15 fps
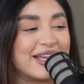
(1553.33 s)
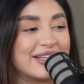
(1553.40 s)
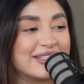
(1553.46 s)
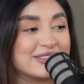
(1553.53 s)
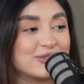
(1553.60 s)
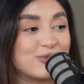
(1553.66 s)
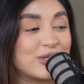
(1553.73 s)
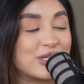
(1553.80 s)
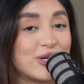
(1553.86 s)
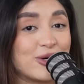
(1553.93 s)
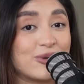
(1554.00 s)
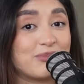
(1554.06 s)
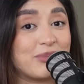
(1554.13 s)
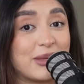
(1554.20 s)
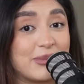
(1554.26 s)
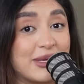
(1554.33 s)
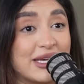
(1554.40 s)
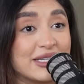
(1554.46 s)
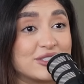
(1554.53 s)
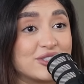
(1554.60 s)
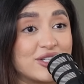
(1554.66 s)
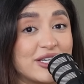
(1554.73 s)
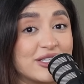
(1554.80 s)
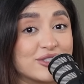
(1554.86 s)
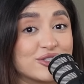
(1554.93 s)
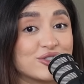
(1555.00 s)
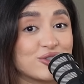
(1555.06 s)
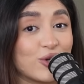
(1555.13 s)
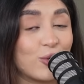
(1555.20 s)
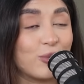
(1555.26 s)
And we know baby SJ is
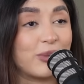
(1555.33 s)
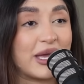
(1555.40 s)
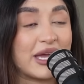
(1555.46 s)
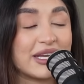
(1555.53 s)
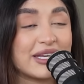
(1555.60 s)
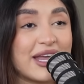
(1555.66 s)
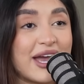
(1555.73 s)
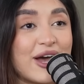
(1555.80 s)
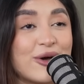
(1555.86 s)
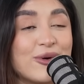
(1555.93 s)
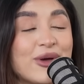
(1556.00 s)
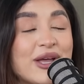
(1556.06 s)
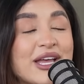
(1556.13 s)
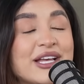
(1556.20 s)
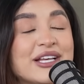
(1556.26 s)
so big now.